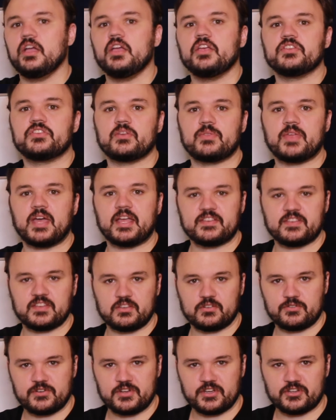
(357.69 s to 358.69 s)
So that's the
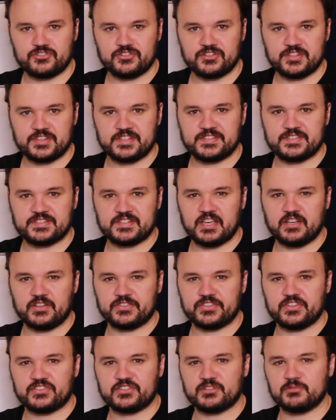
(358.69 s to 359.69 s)
introduction to this scale
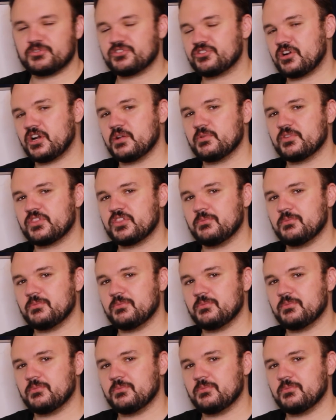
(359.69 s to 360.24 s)
system, starting with